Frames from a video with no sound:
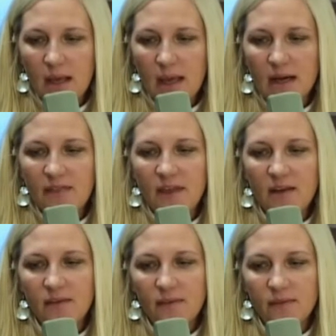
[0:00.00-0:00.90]
And I think
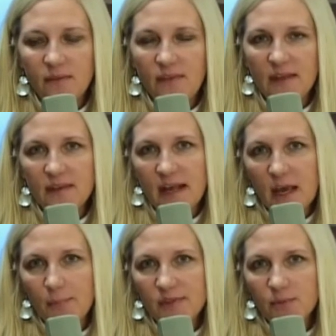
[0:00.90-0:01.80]
the thing that
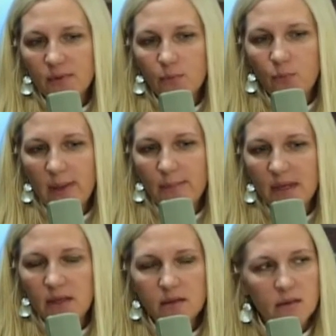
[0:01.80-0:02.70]
happens with
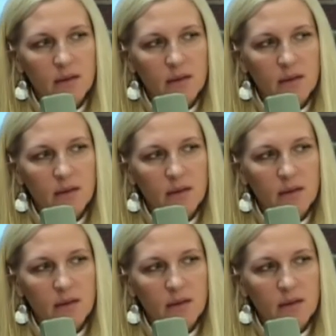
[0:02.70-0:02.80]
women